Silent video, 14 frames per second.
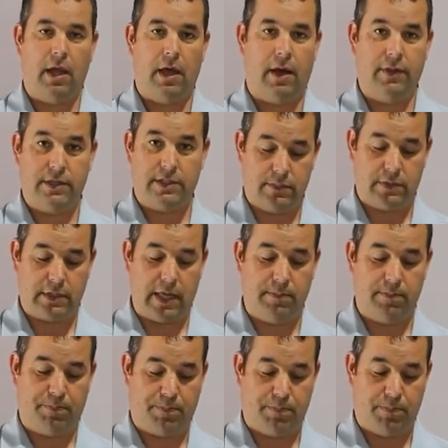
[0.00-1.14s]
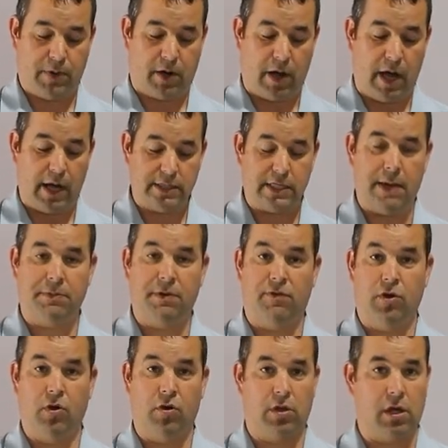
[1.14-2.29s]
On the same concept, if you
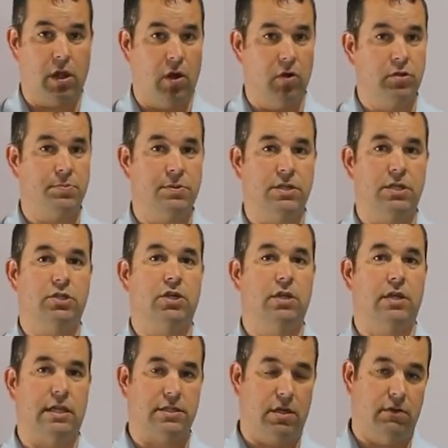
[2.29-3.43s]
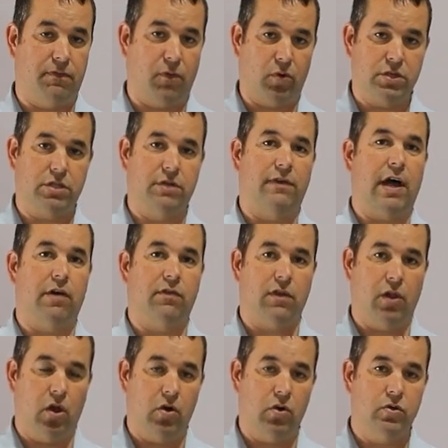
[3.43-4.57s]
go to the closed position, that's going to force the valve
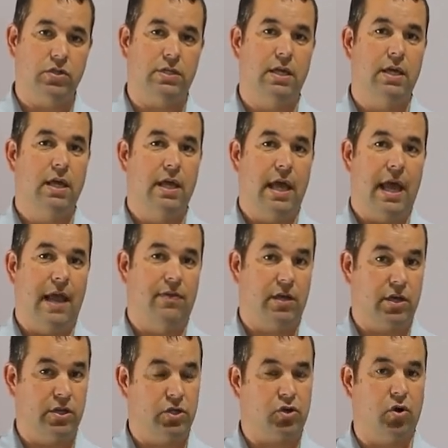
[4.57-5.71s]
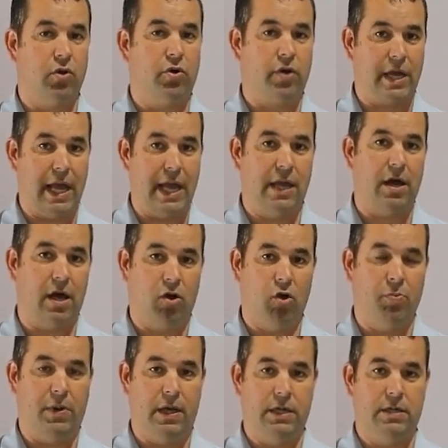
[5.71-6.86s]
closed, and the controller cannot
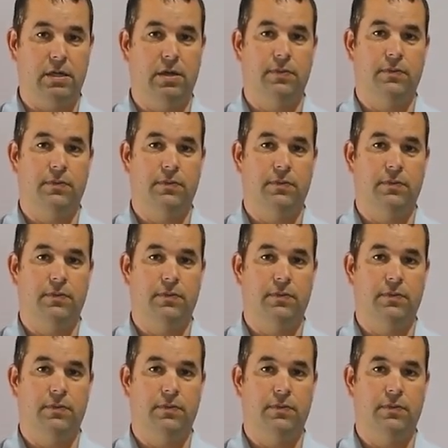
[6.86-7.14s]
open it.